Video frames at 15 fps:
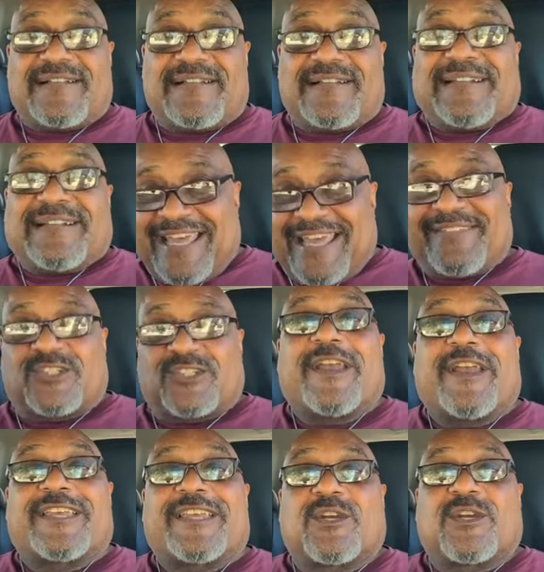in this
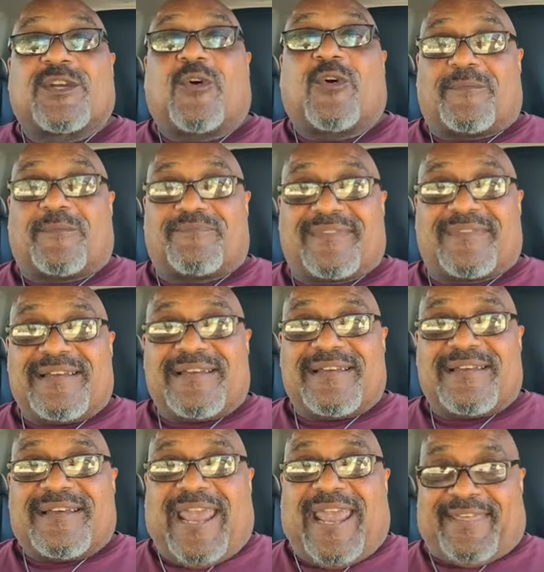crazy world?
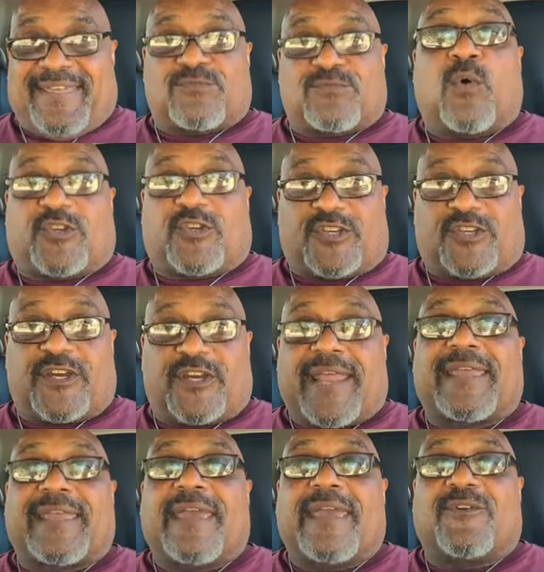And that's what I want you to share. Now I
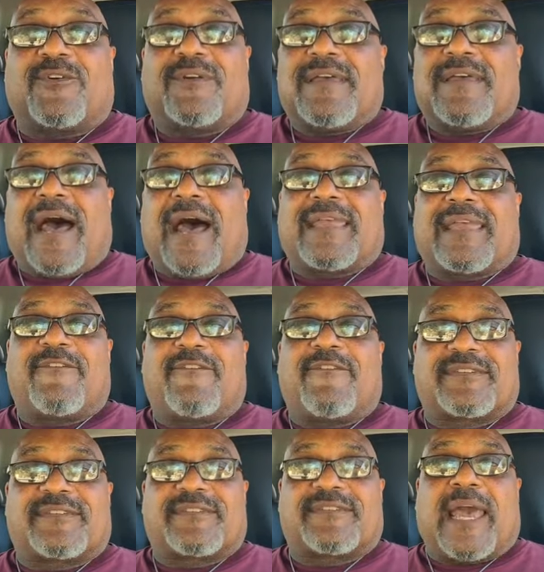gave you I gave you some
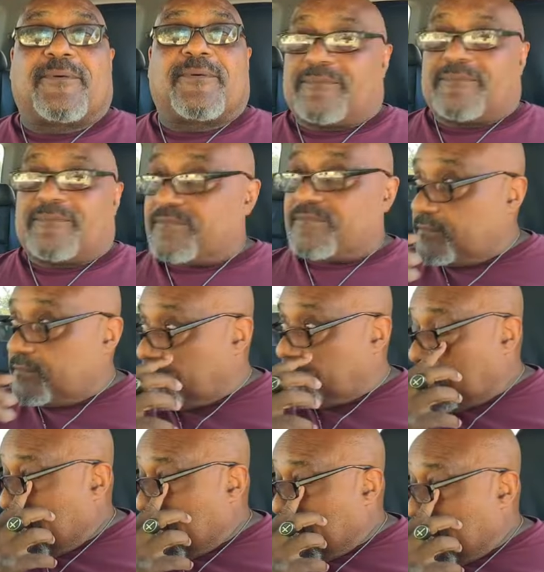examples.
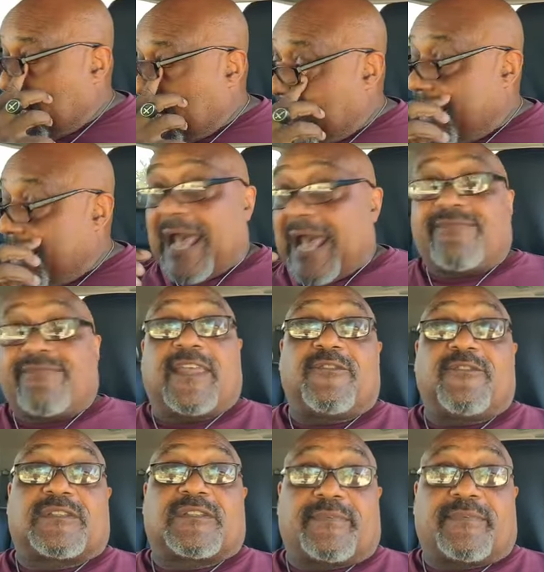I've given you
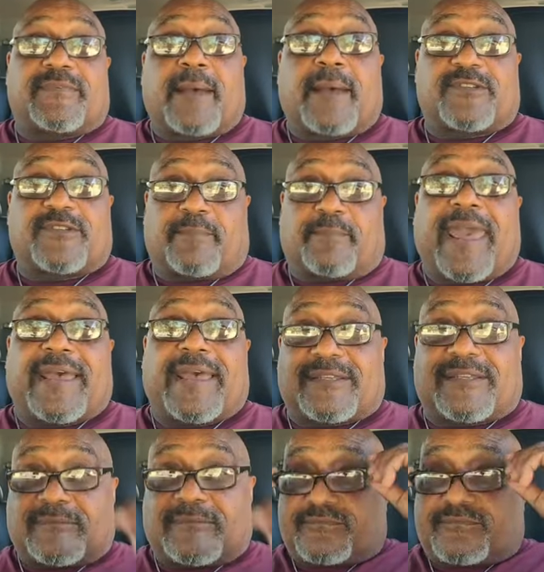some examples in the past.
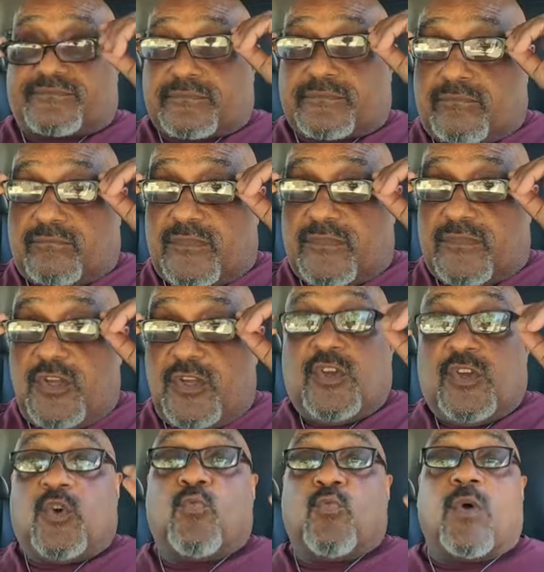
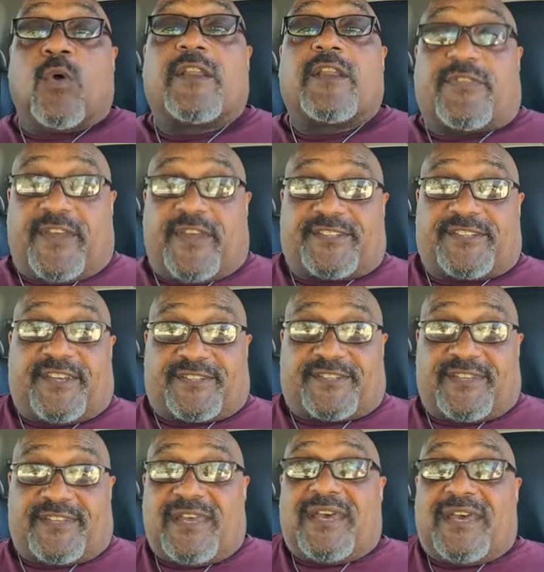One of the things is
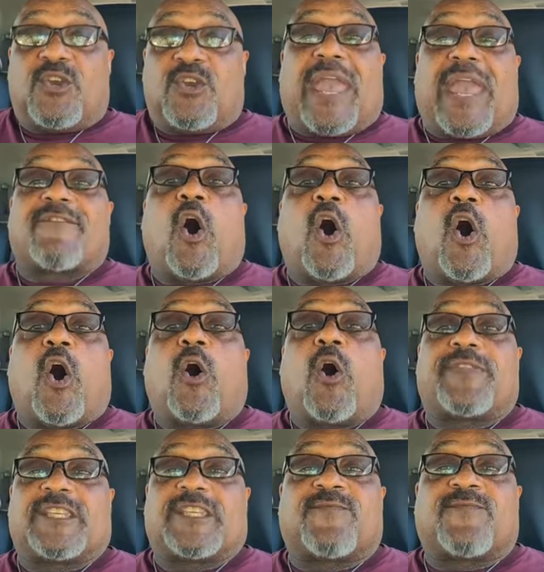you have all
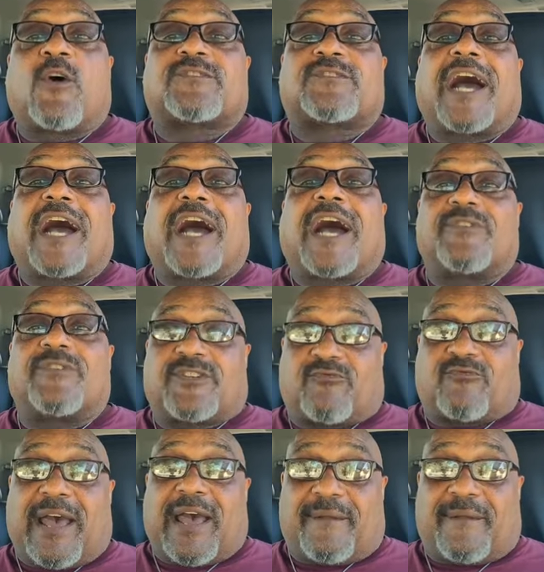these false doctrines
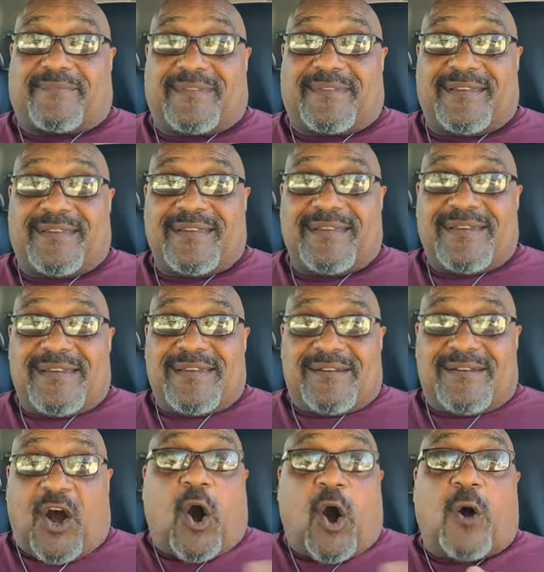around
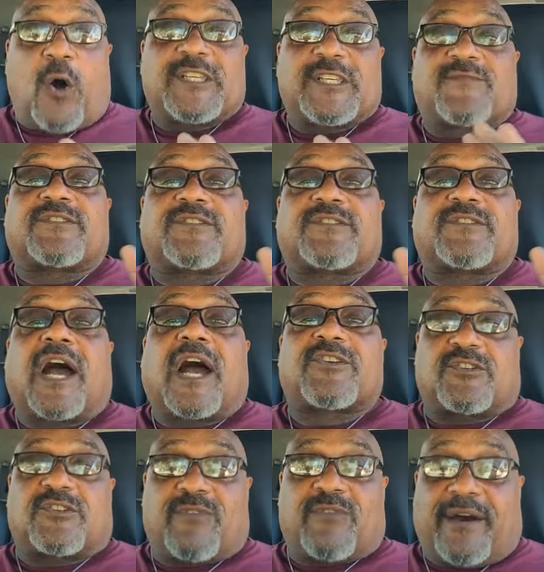all these false
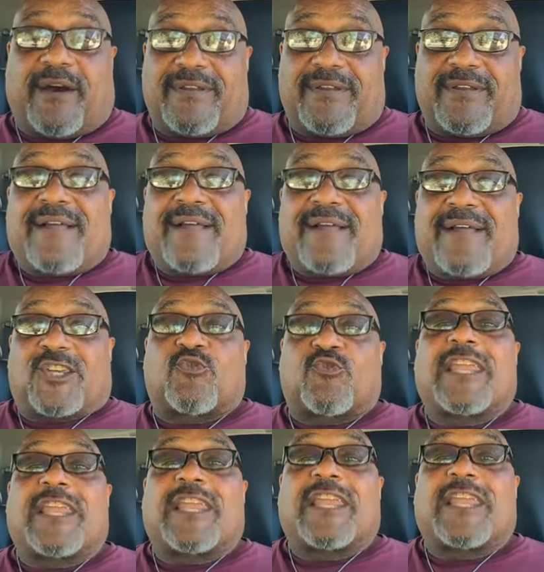doctrines around that are trying
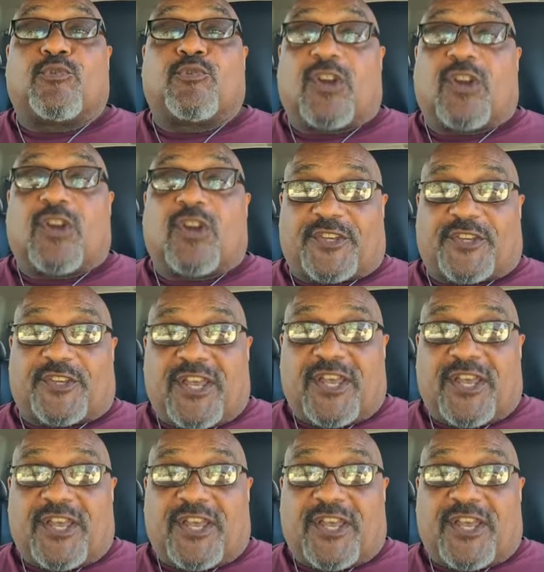to pull us